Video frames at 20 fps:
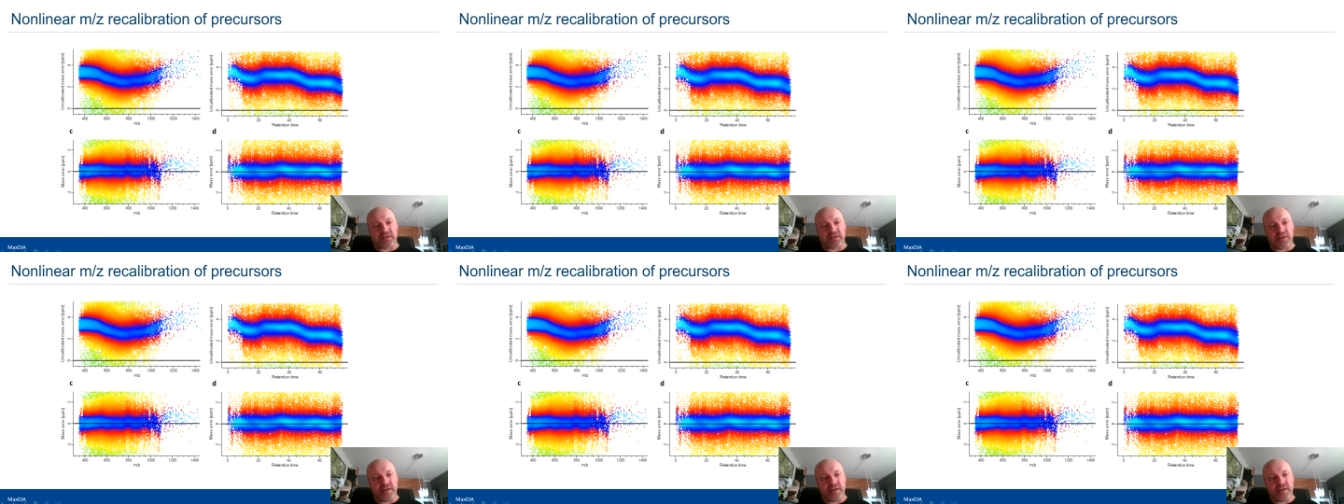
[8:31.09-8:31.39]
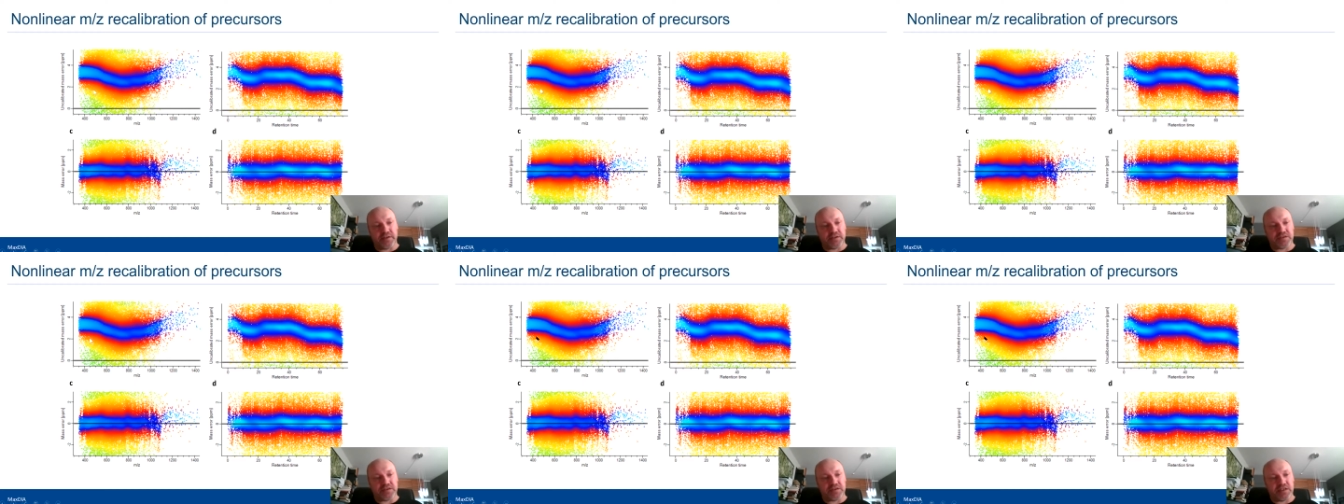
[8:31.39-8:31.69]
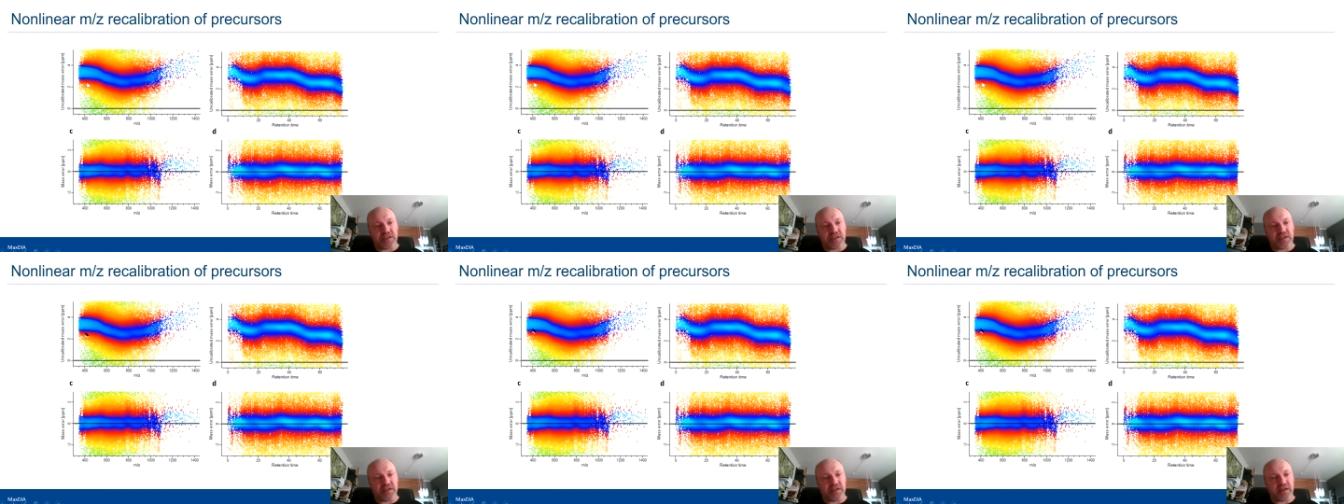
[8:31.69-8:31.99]
So here you
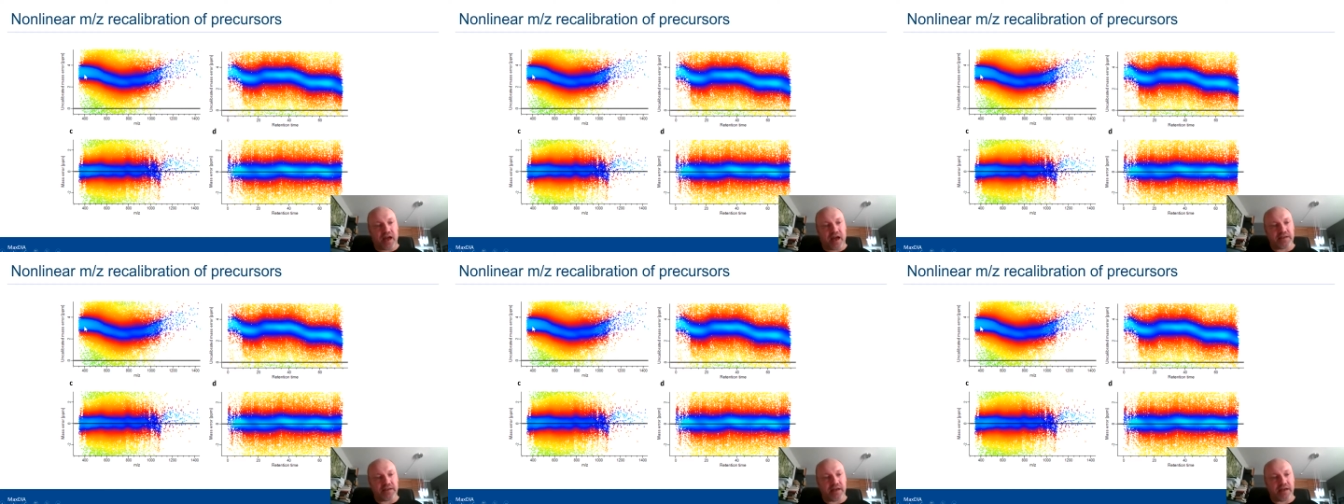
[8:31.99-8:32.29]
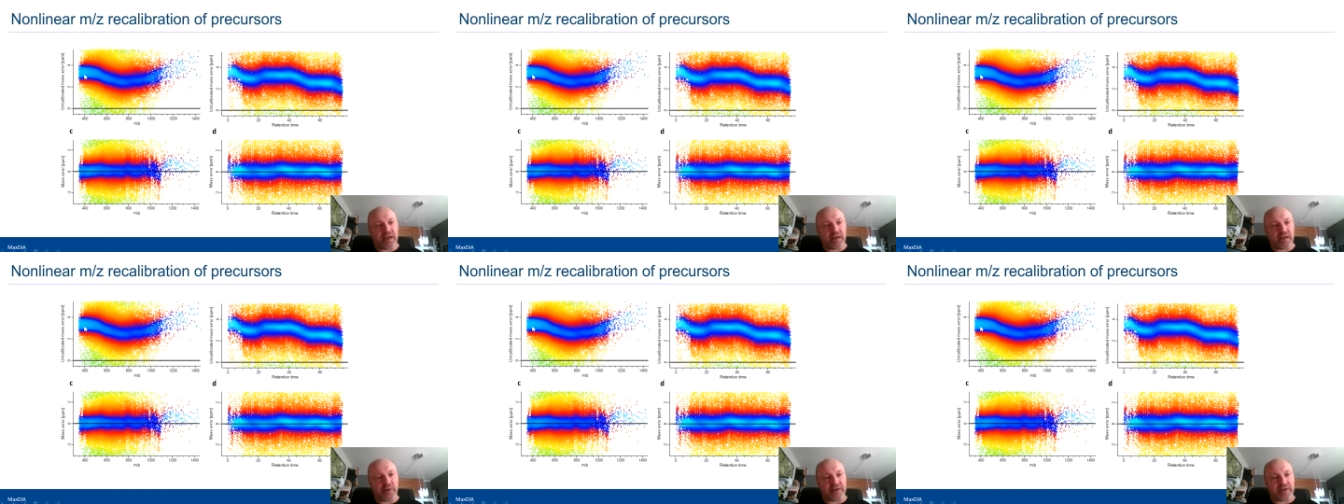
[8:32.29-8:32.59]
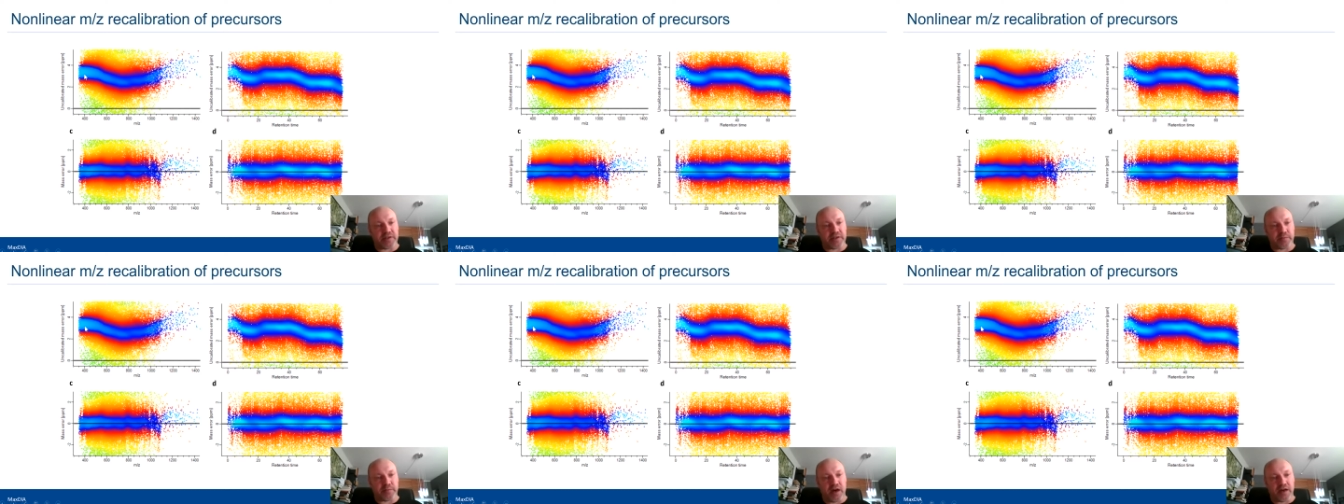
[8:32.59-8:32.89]
see
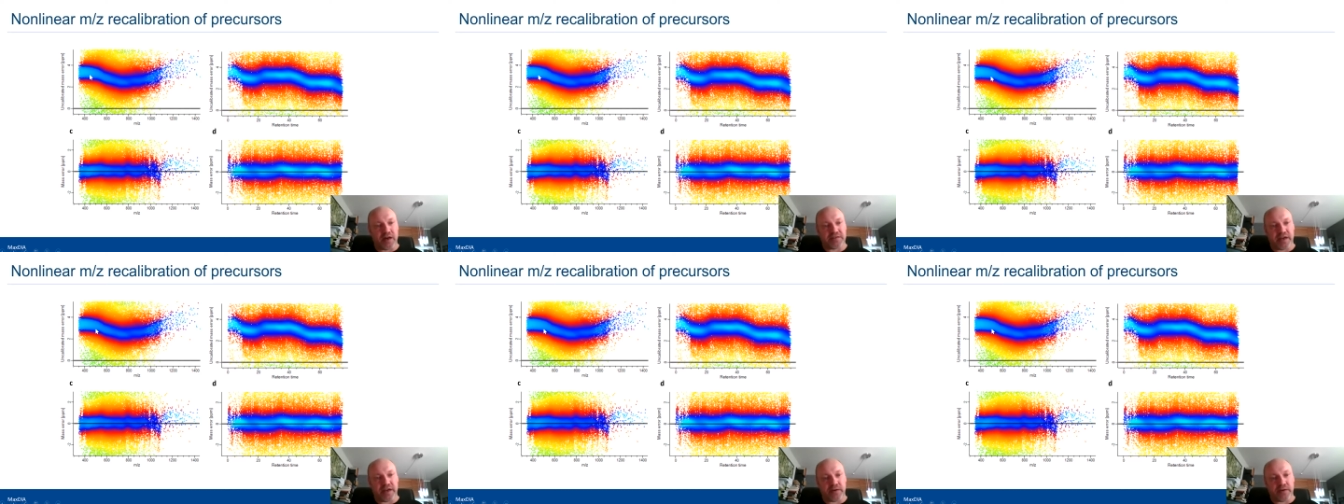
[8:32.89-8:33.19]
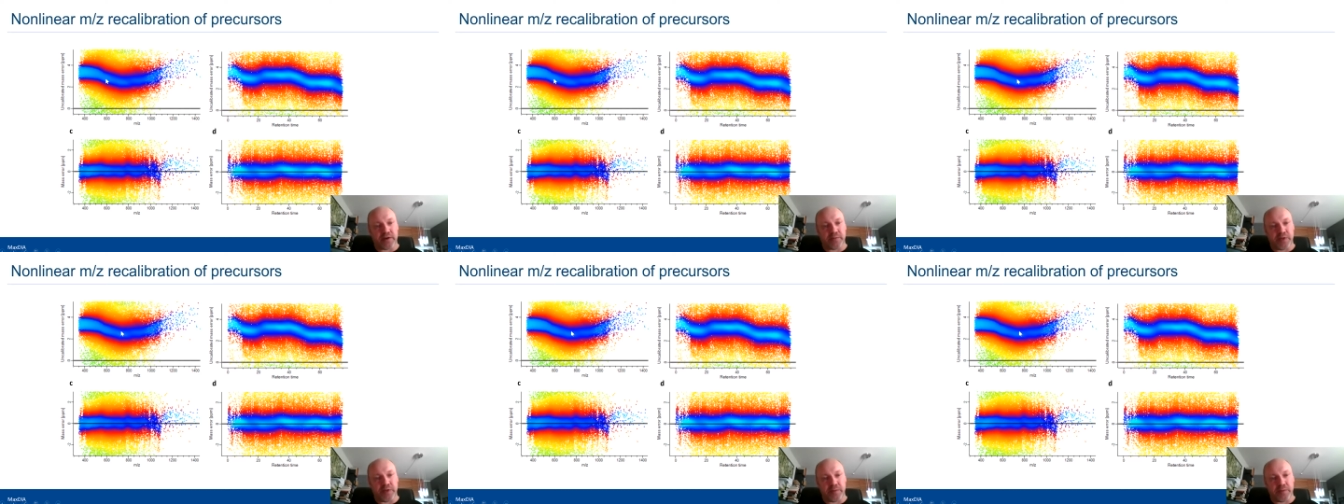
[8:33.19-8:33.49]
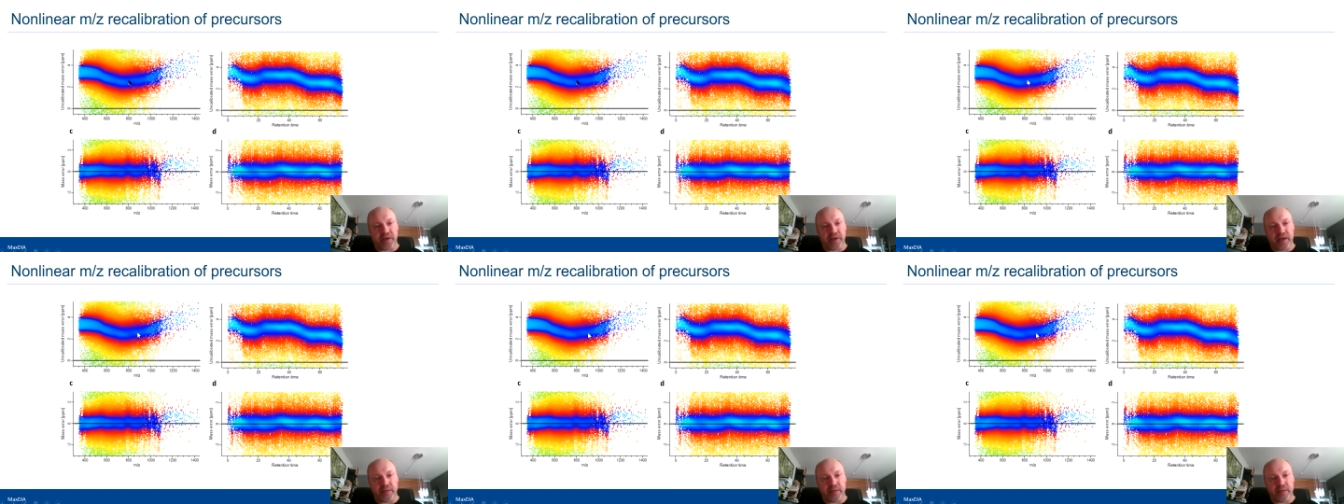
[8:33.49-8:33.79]
uncalibrated mass, error, and
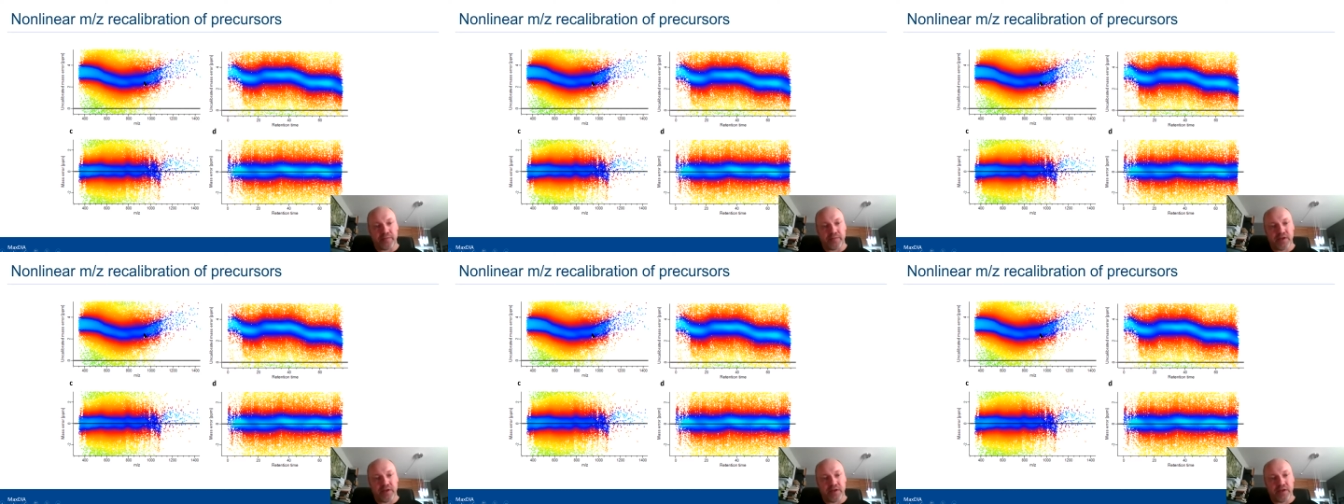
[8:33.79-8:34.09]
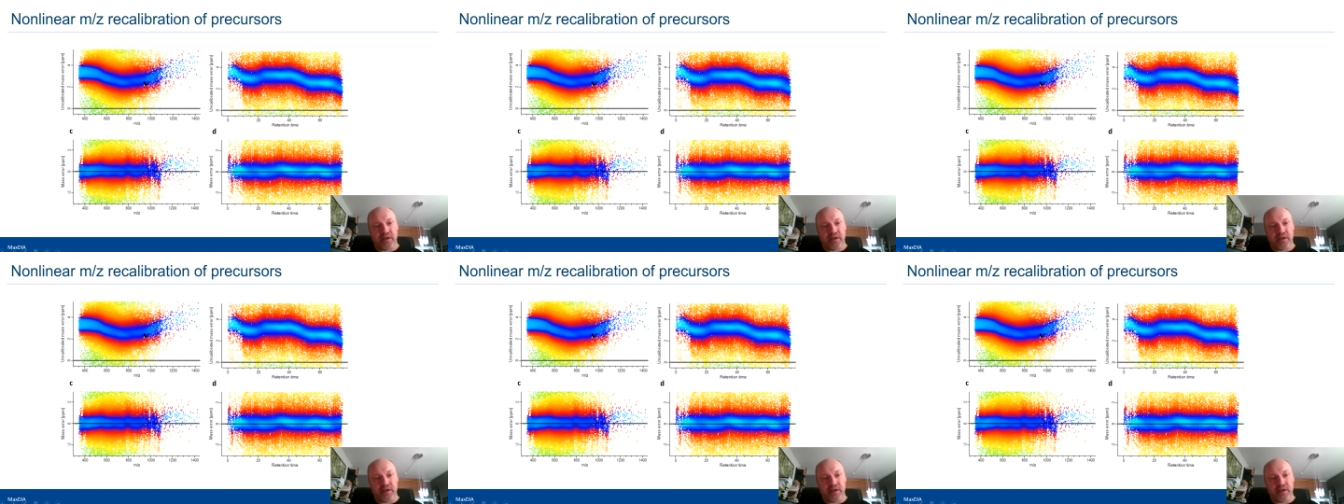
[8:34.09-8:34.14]
ppm